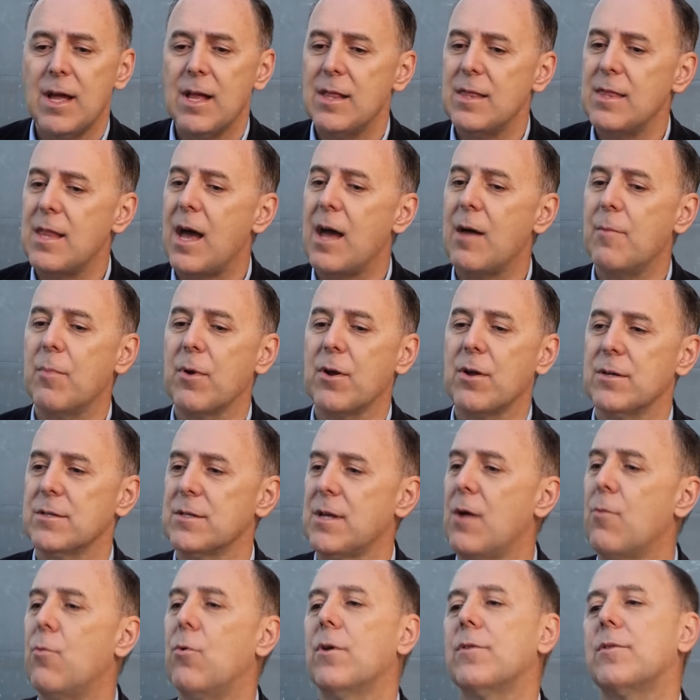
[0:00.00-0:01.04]
not because
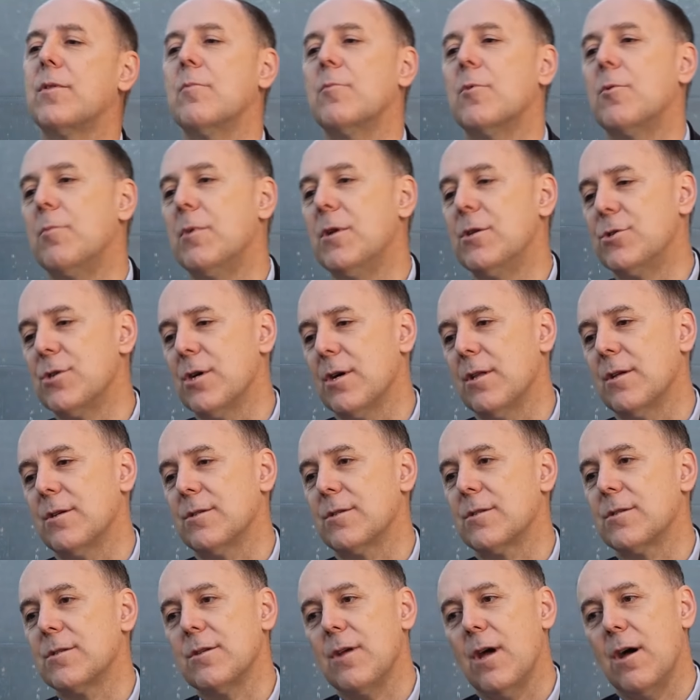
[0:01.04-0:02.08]
I want them to be
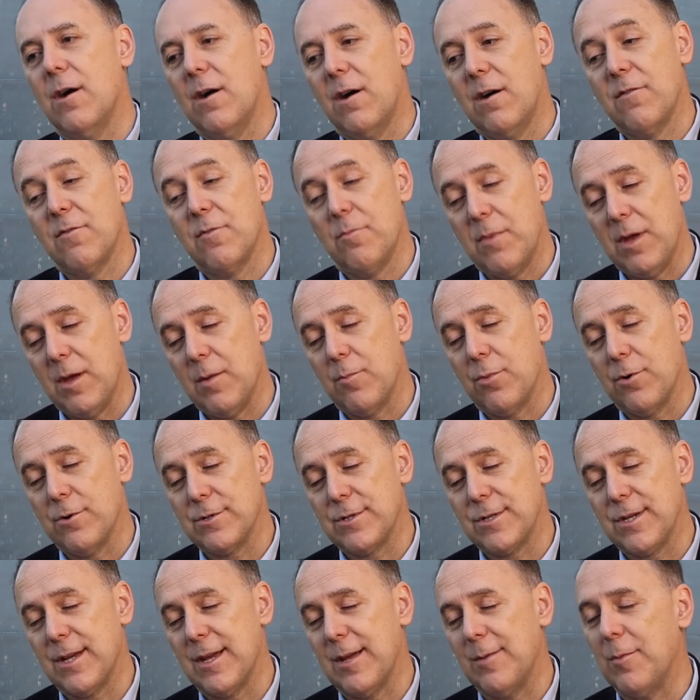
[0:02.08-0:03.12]
jealous of me per
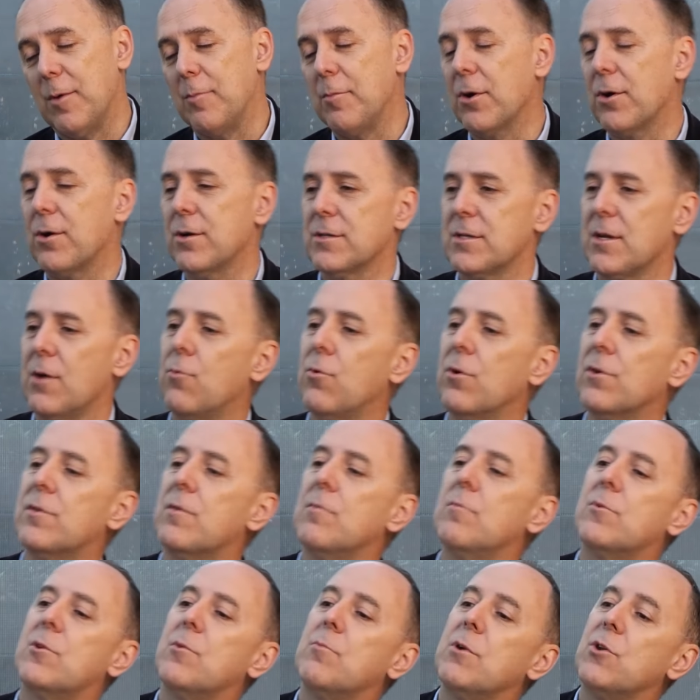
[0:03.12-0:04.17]
se, but because I want
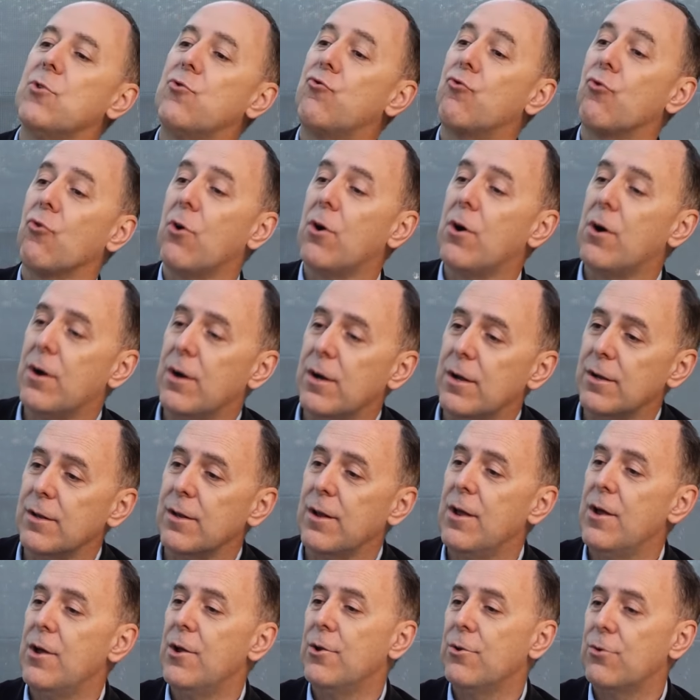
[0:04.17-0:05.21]
them to be drawn
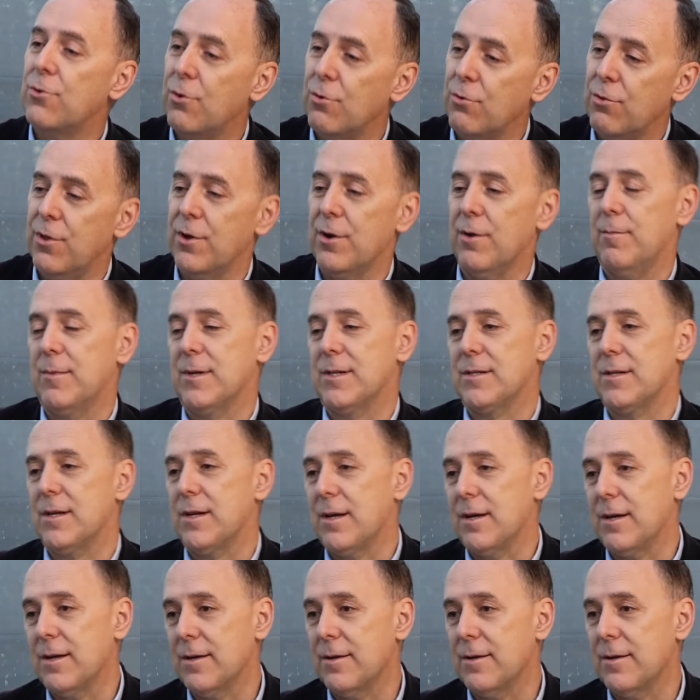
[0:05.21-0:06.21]
to their Messiah.